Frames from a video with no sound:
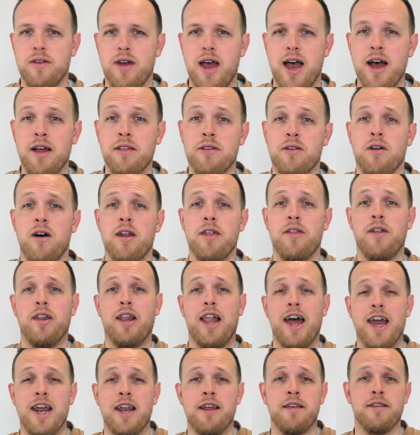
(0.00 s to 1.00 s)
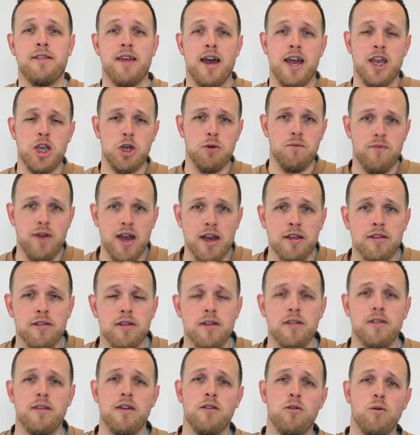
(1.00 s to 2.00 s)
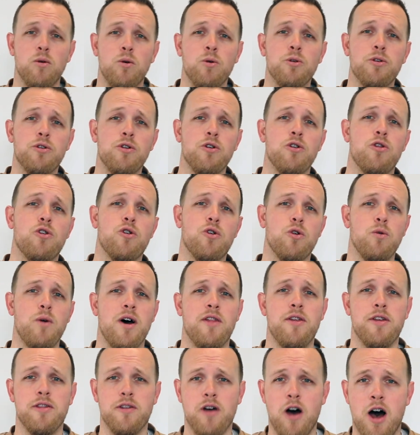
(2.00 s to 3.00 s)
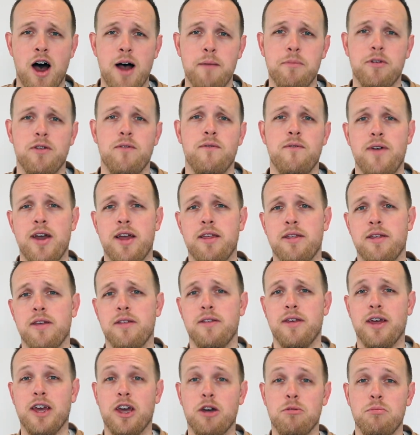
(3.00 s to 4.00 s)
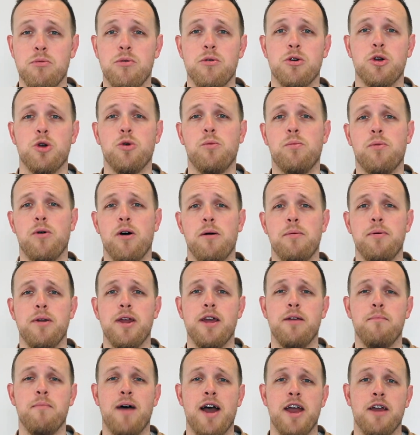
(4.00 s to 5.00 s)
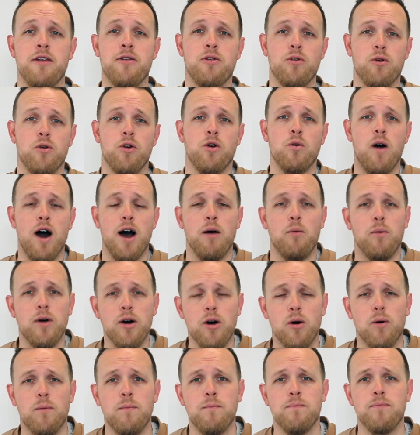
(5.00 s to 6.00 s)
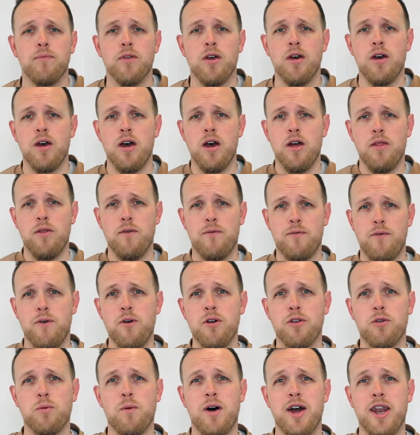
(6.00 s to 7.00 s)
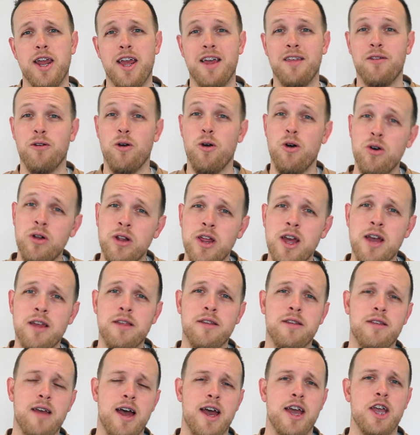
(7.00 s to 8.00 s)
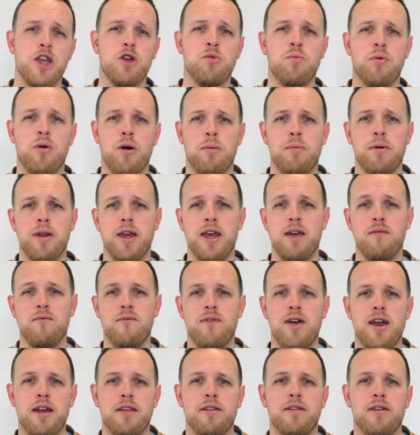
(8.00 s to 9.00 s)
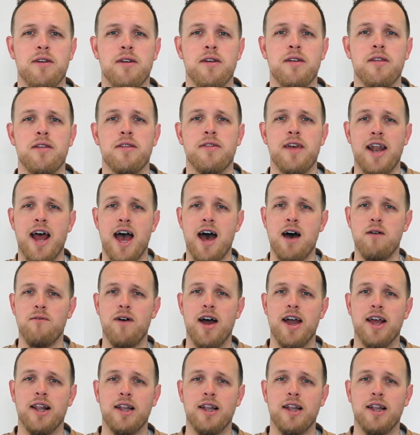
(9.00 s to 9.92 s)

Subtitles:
Outside of the later stage investors, there's also 2 other types of investors that commercial property may suit quite well. The first one is earlier stage property investors that have a